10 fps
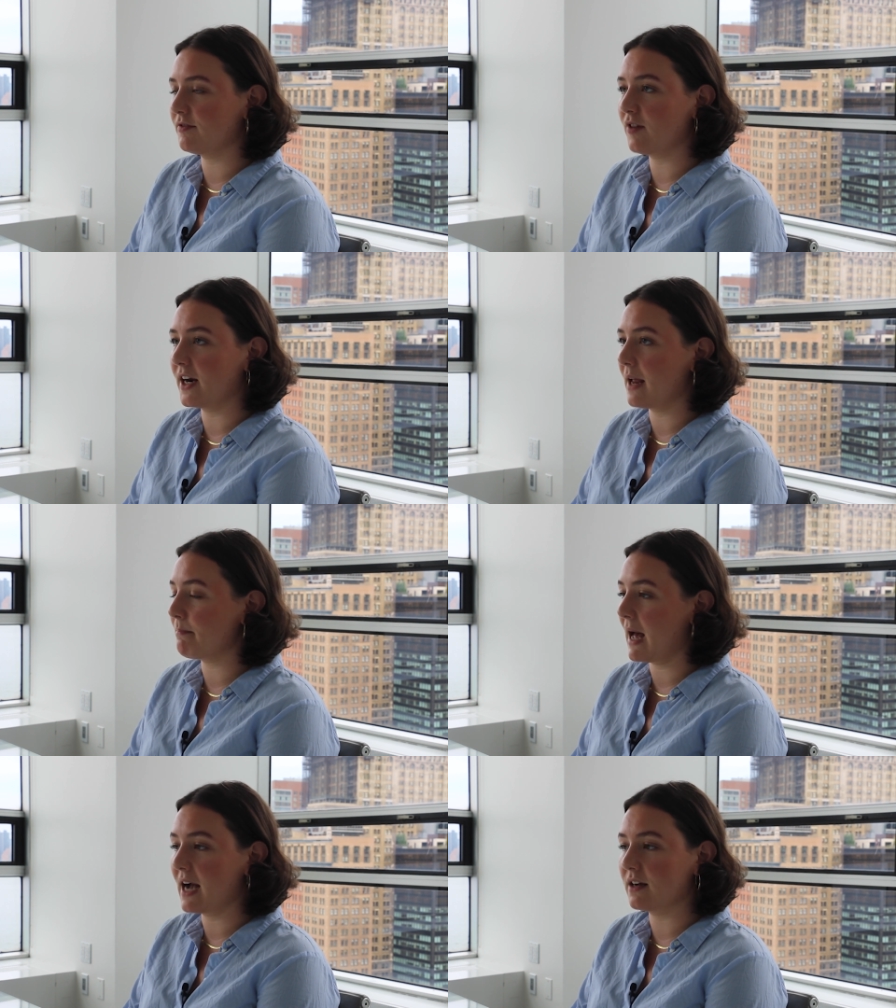front and
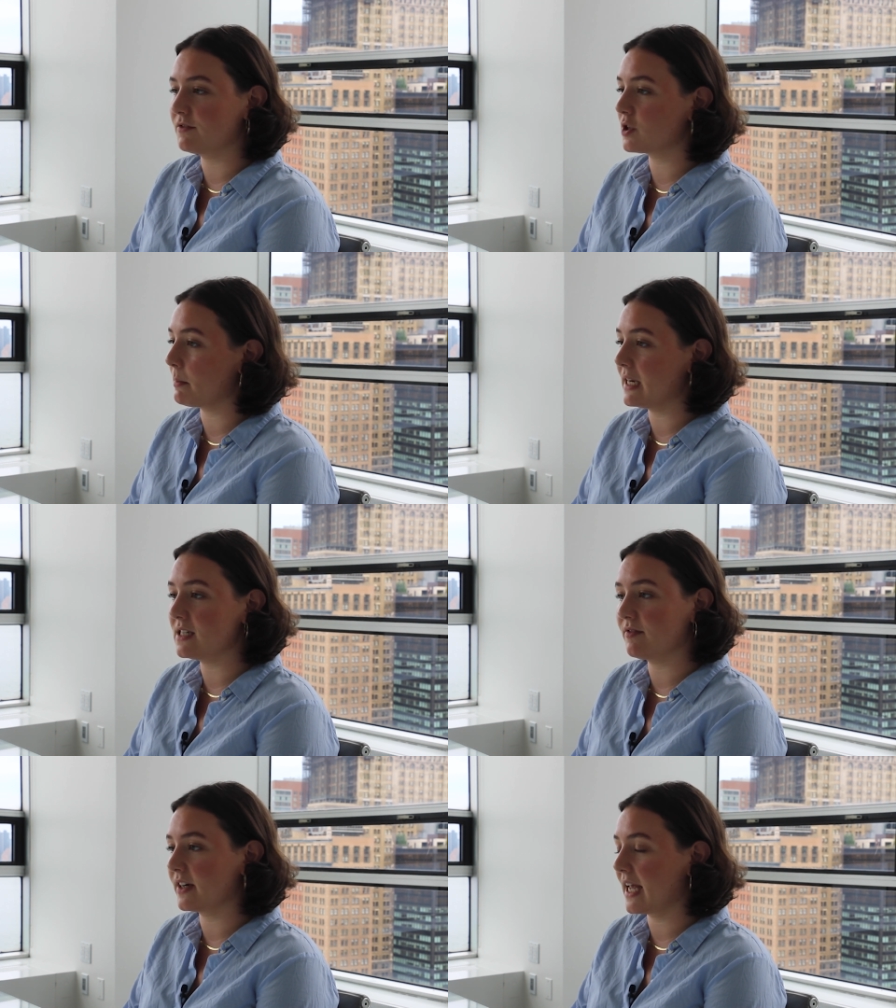back of so many
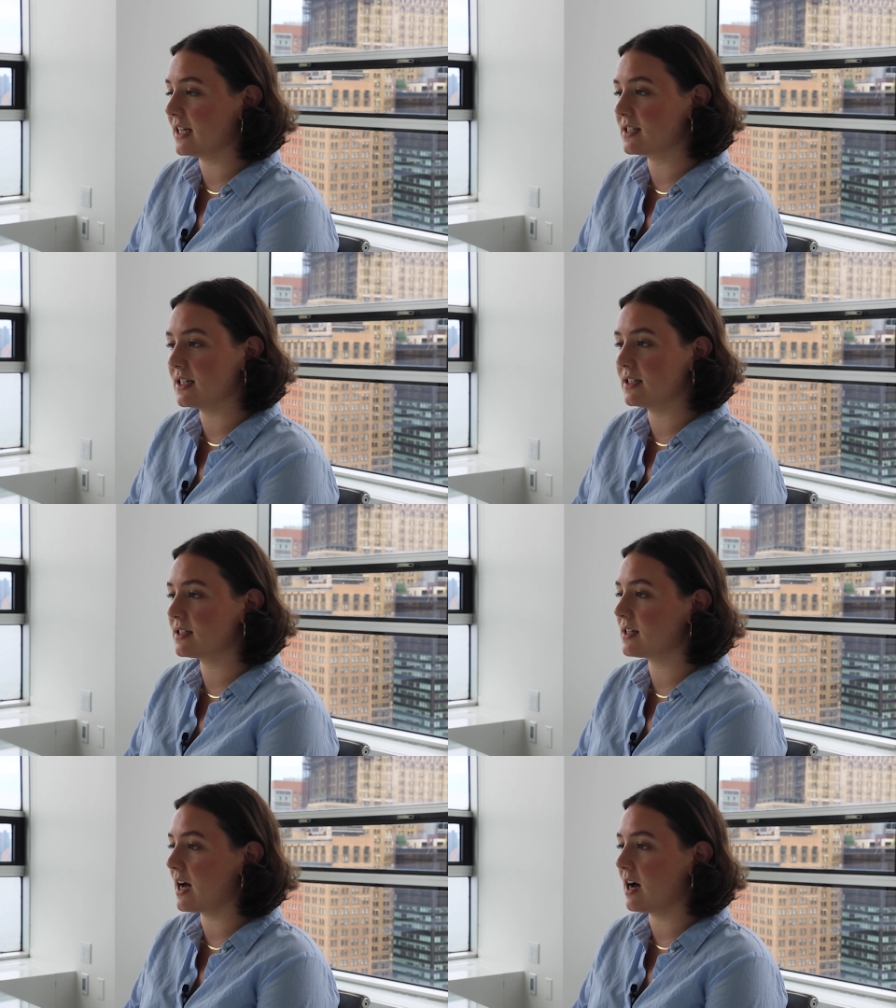different
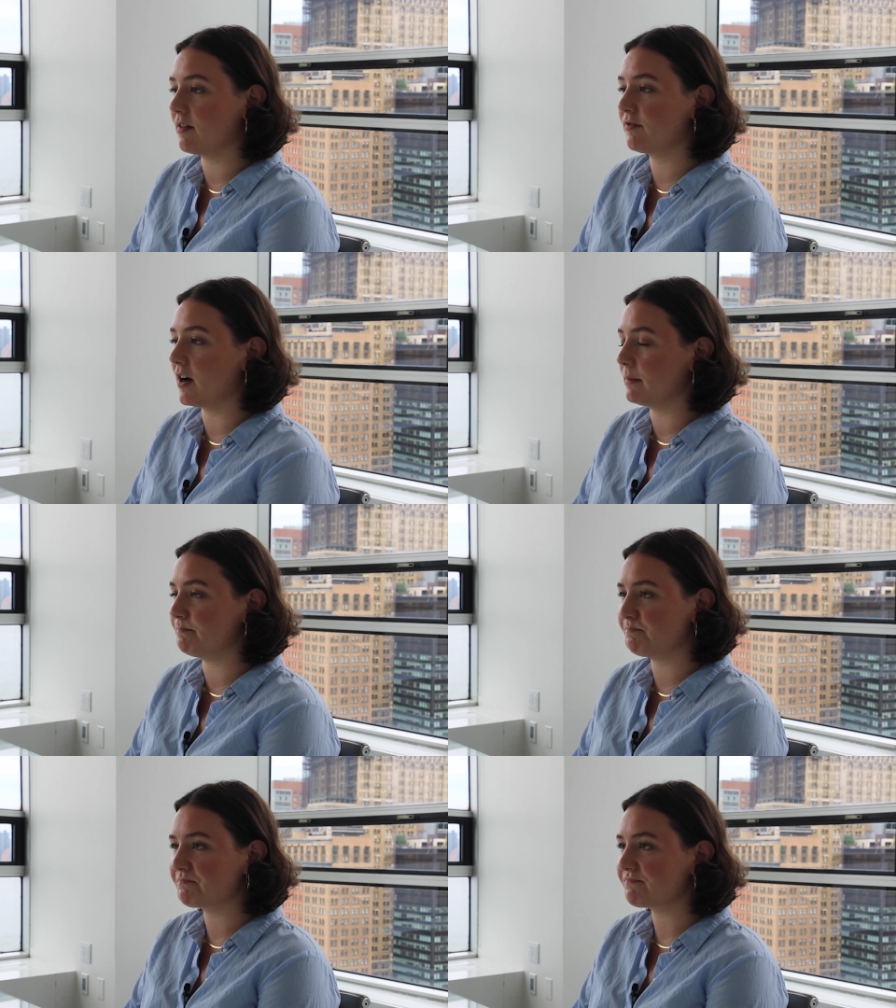cases uh, from